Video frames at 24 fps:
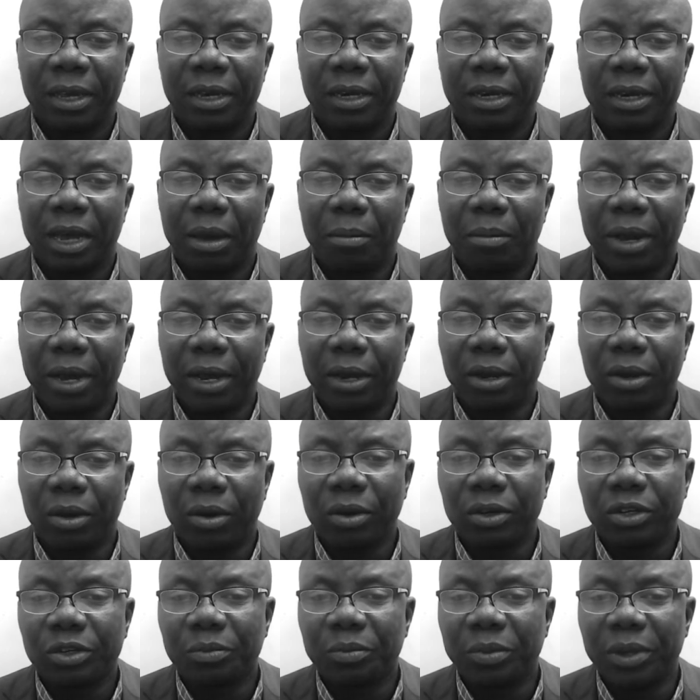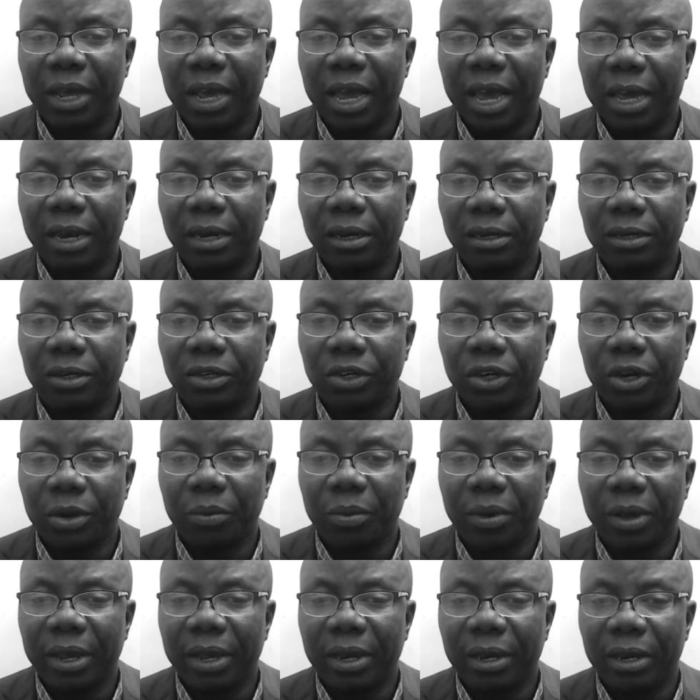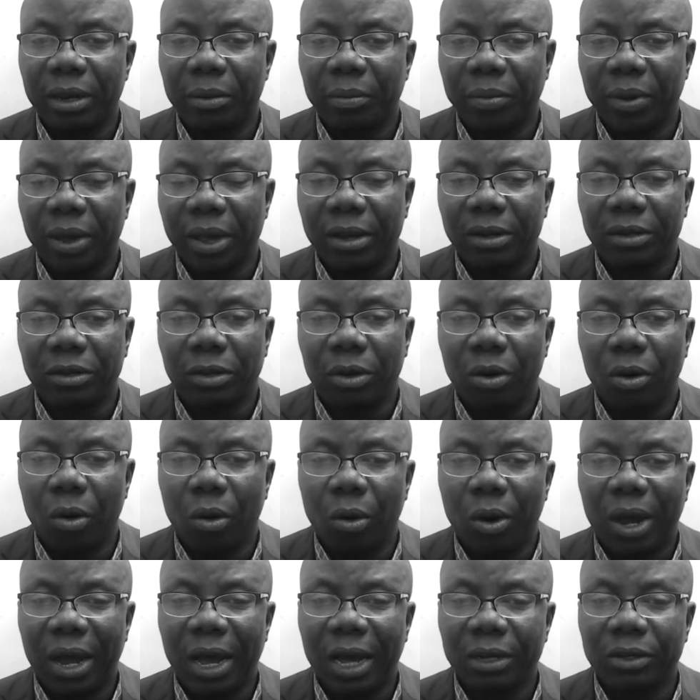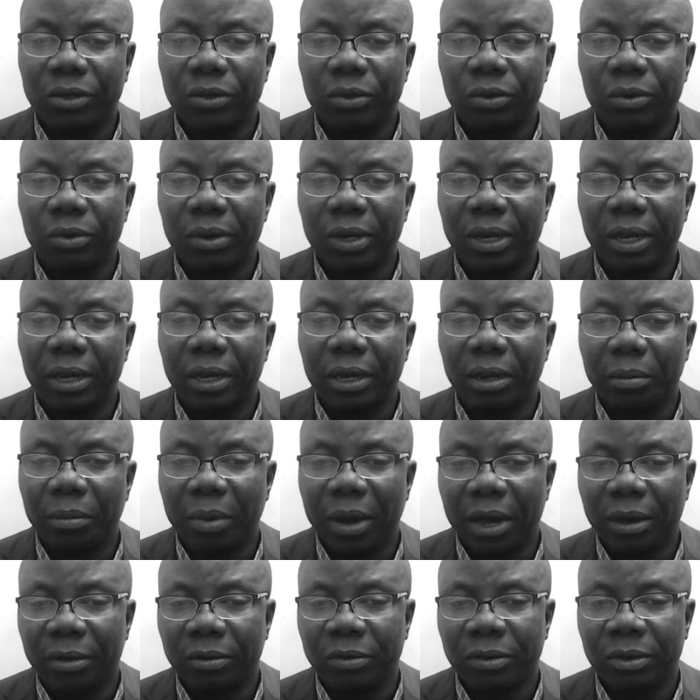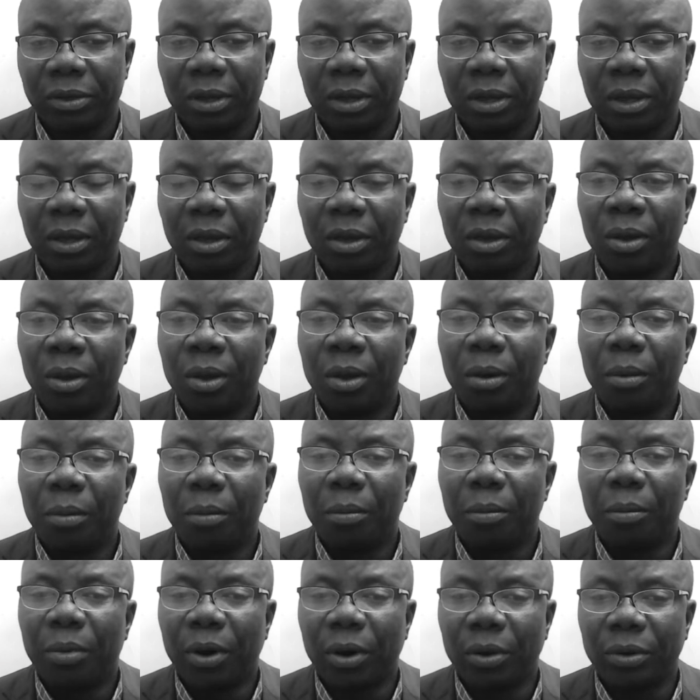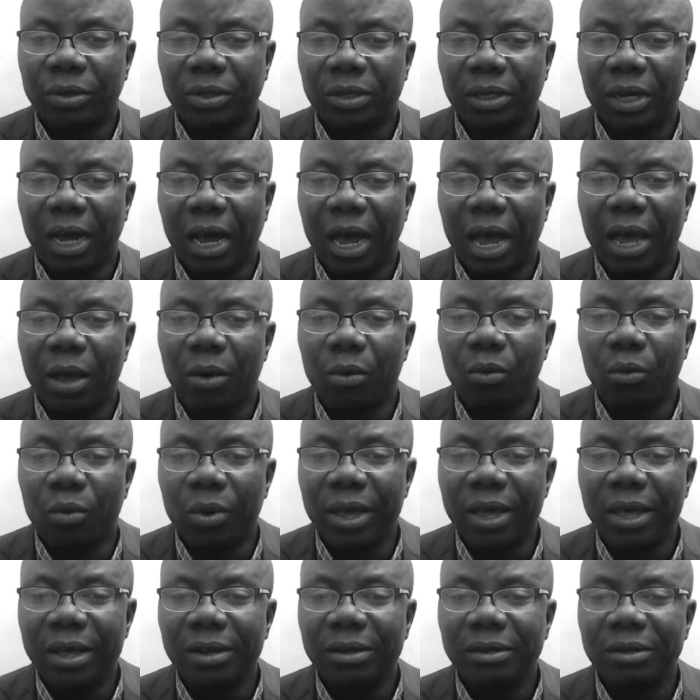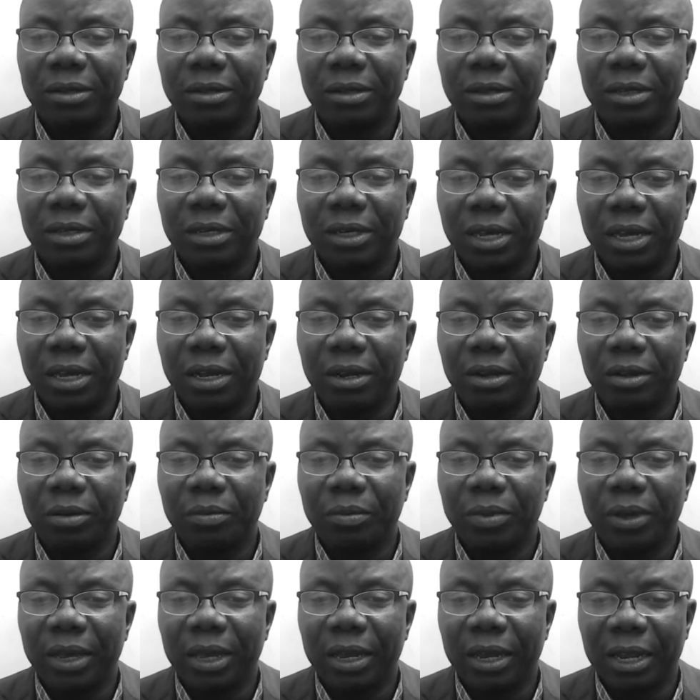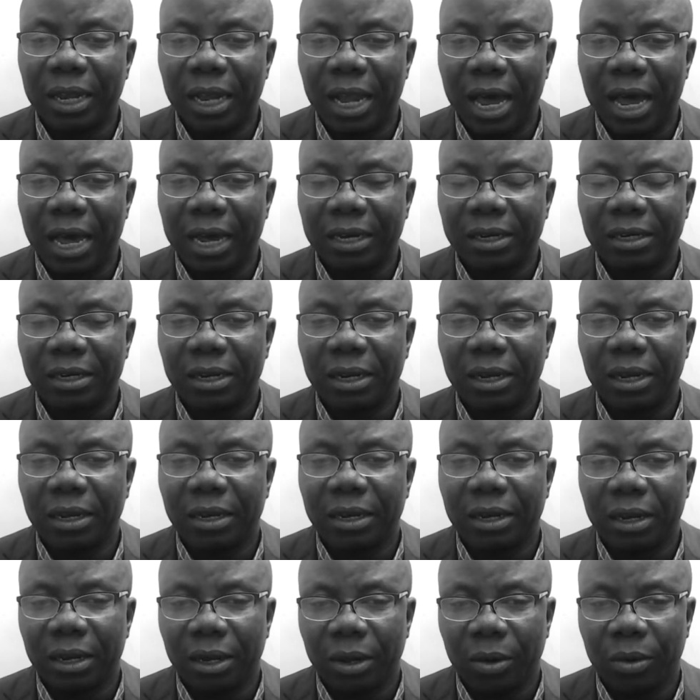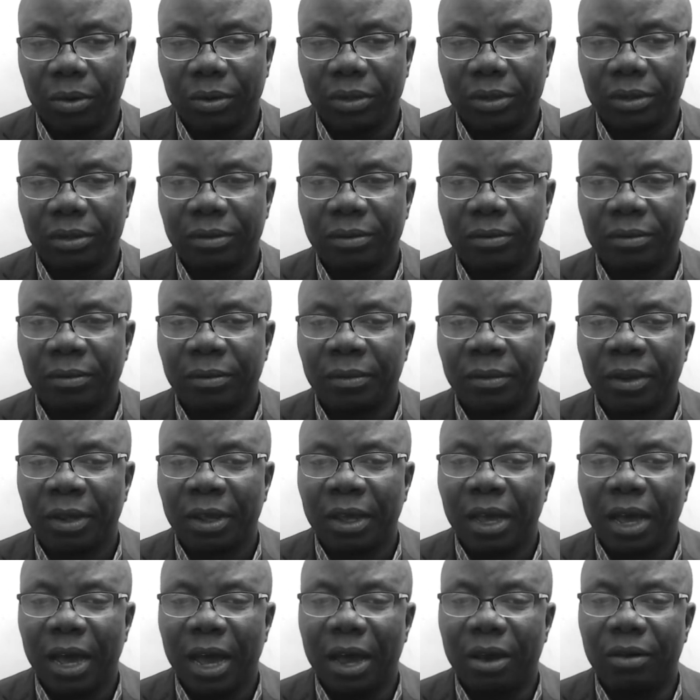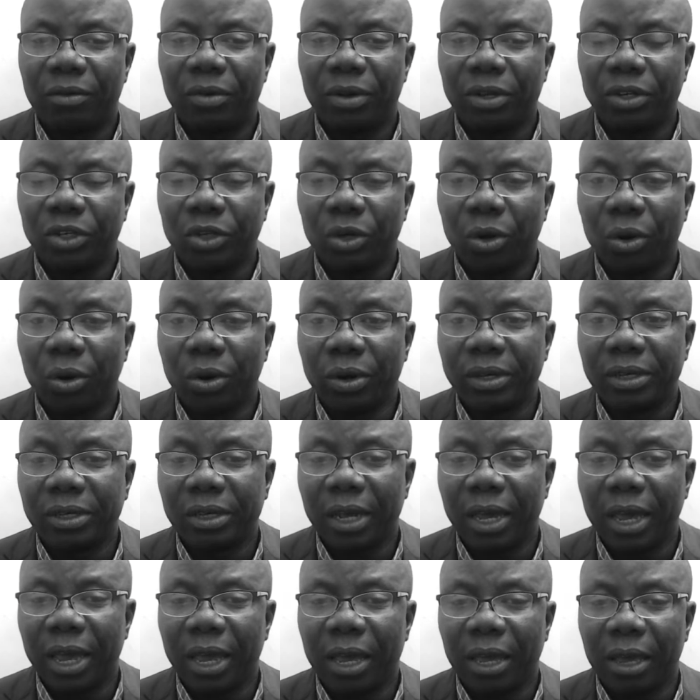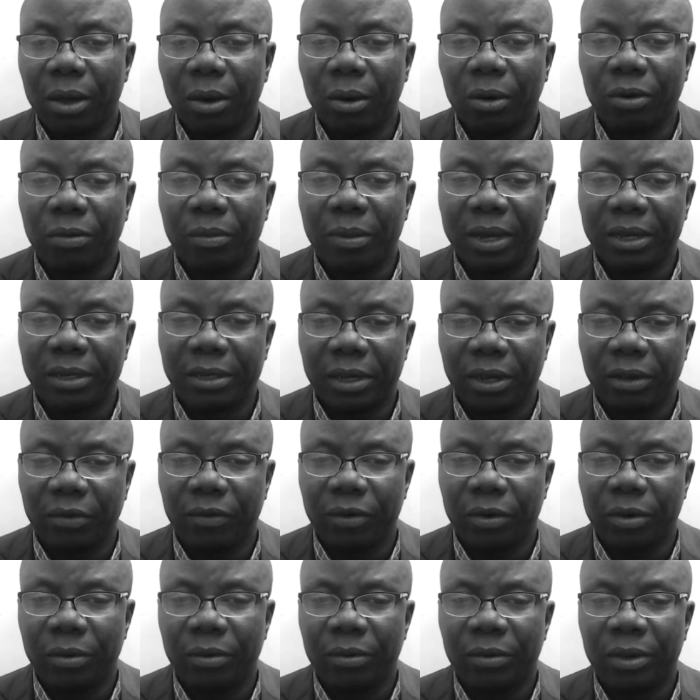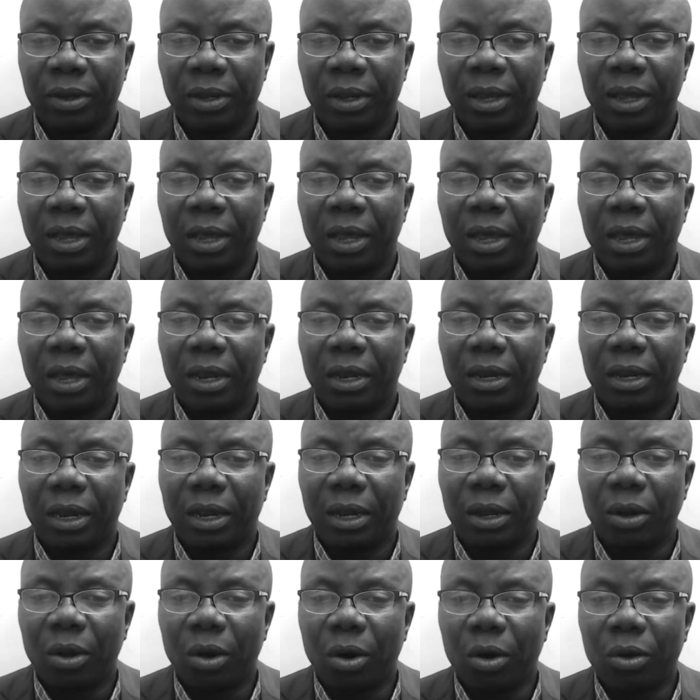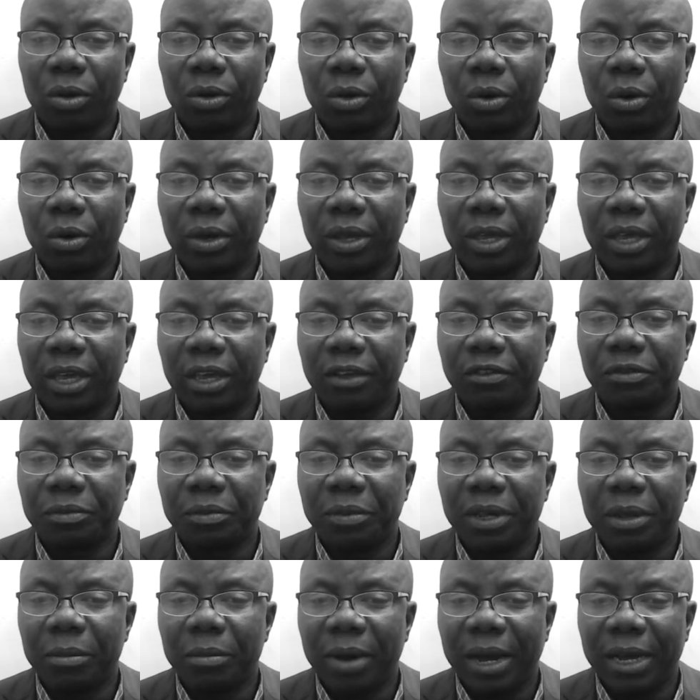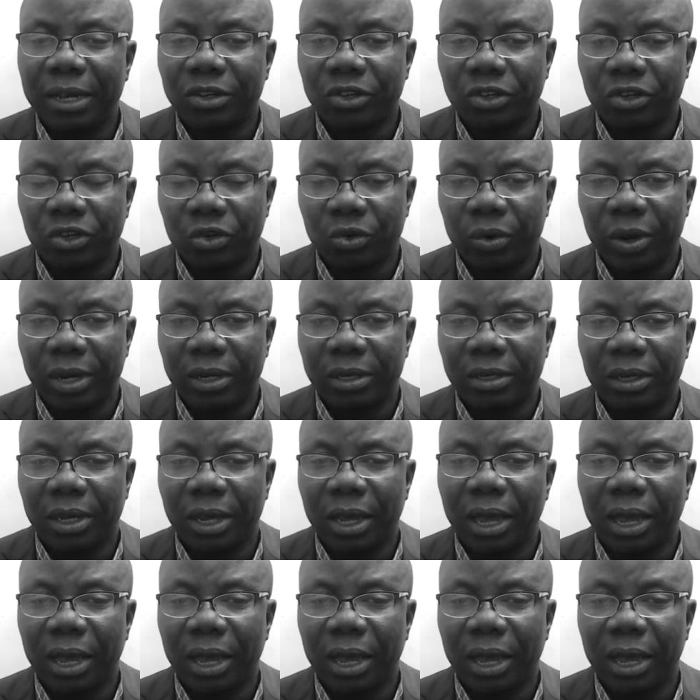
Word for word: There might not be any sheep in the pens or cattle in the bounds, but I will still be glad in the Lord and rejoice in God my Savior. The Lord God gives me my strength.